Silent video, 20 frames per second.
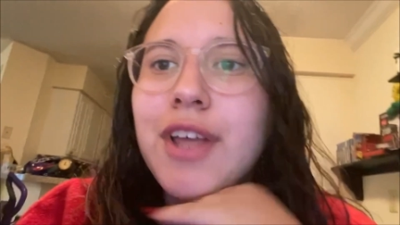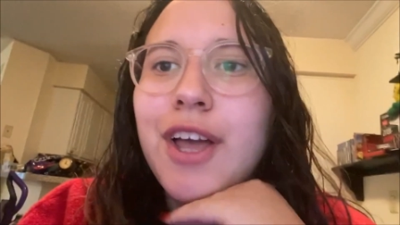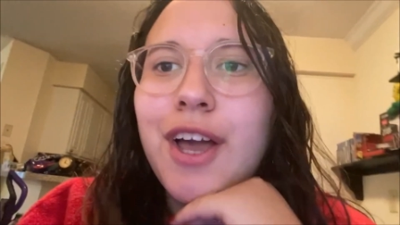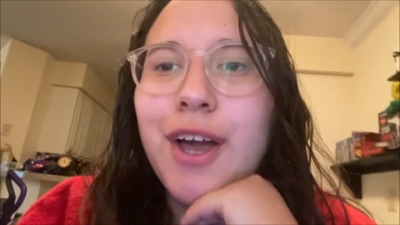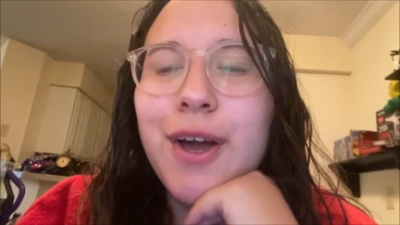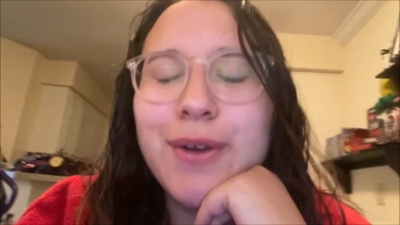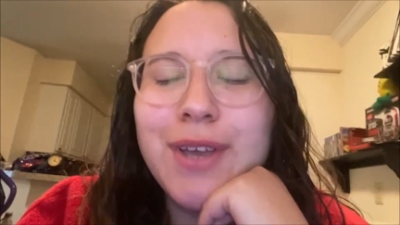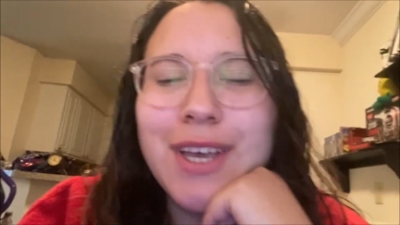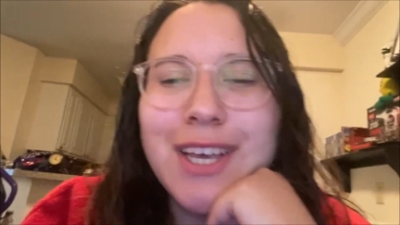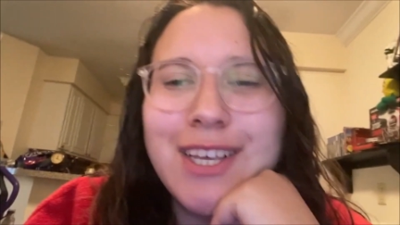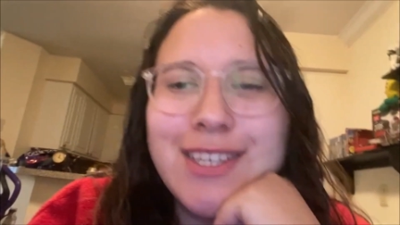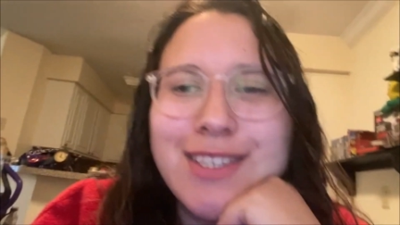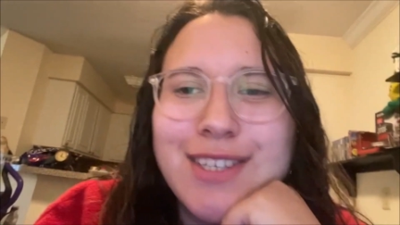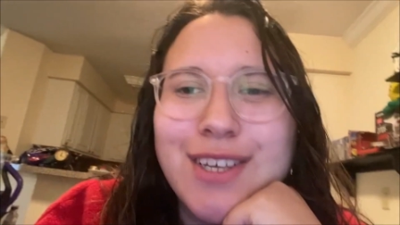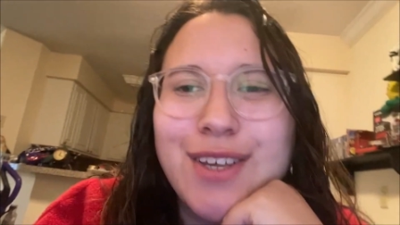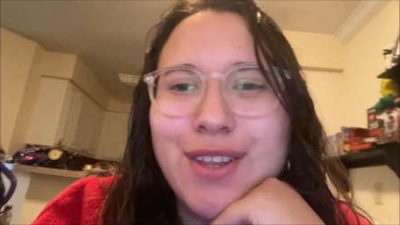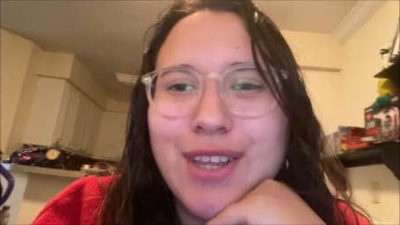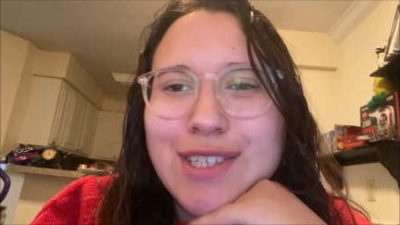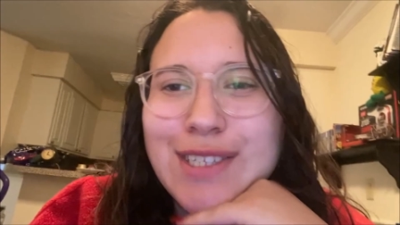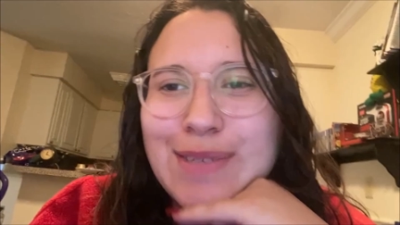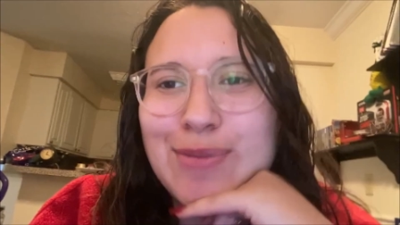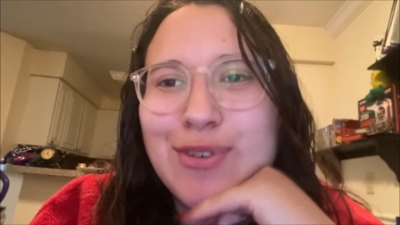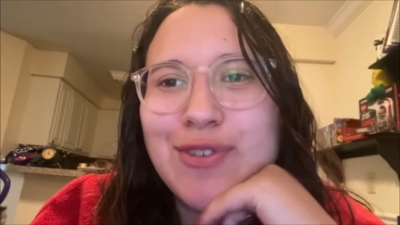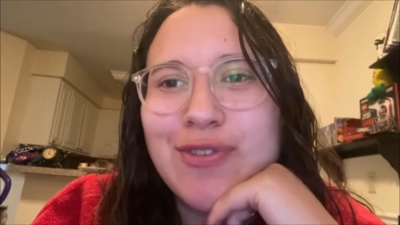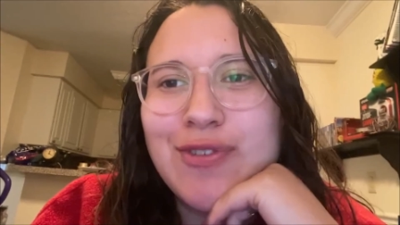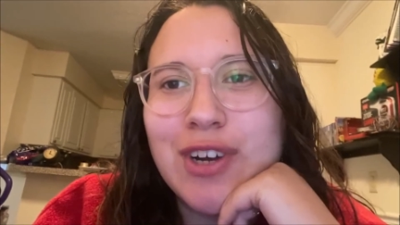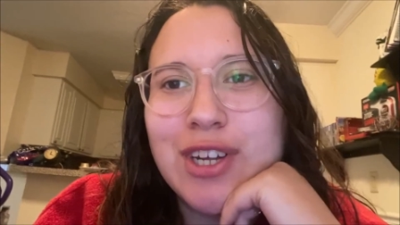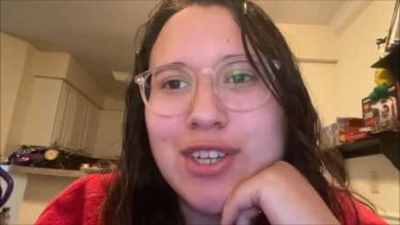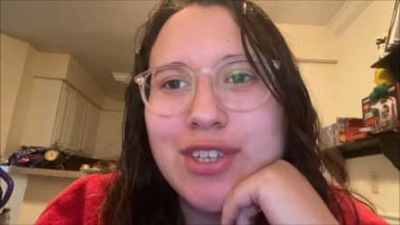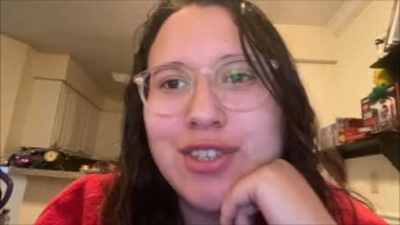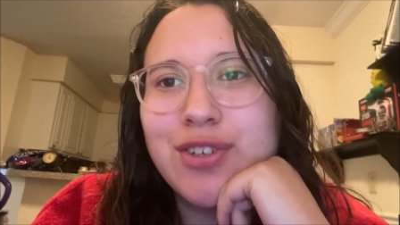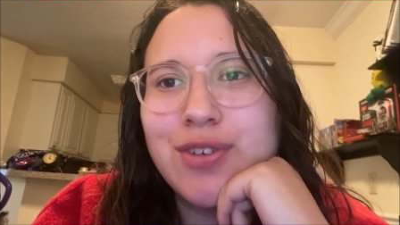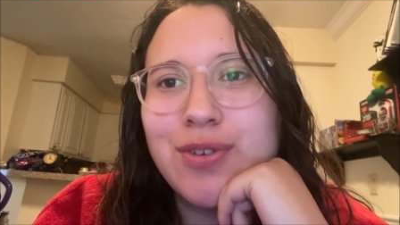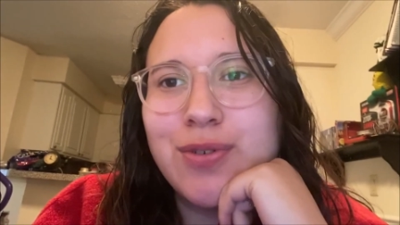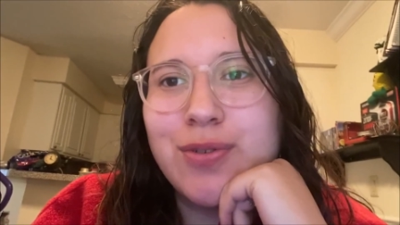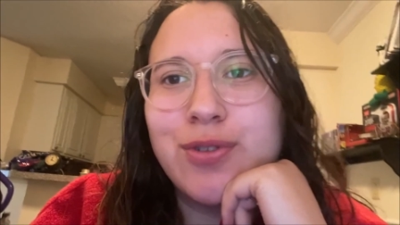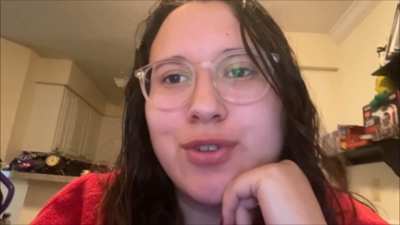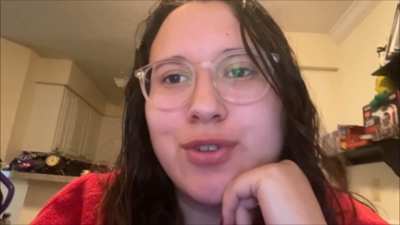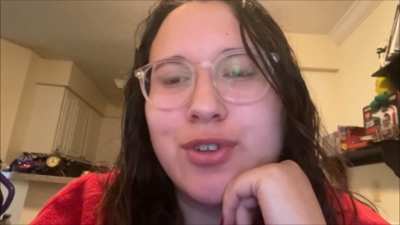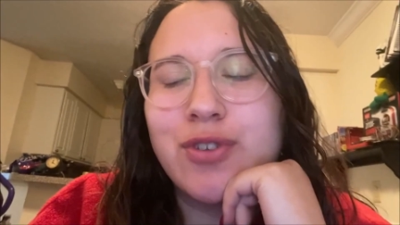Okay, so let's move on
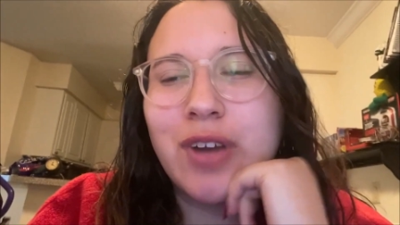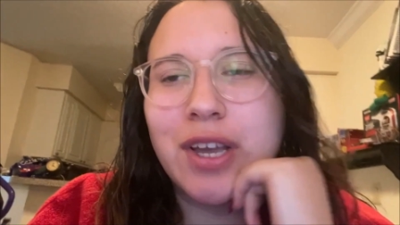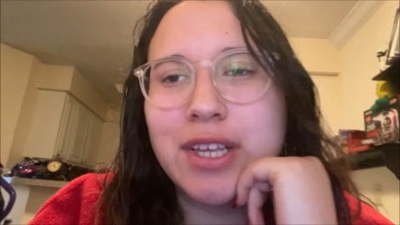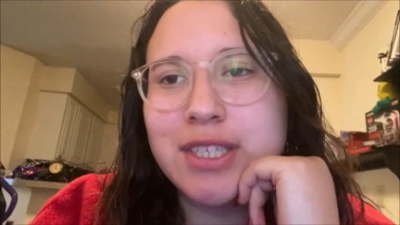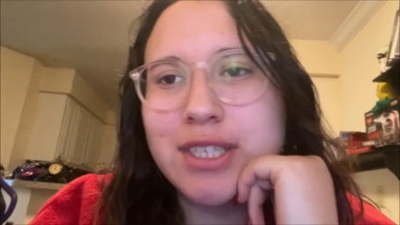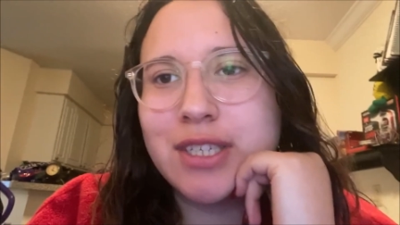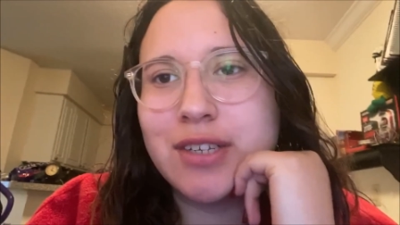to the rest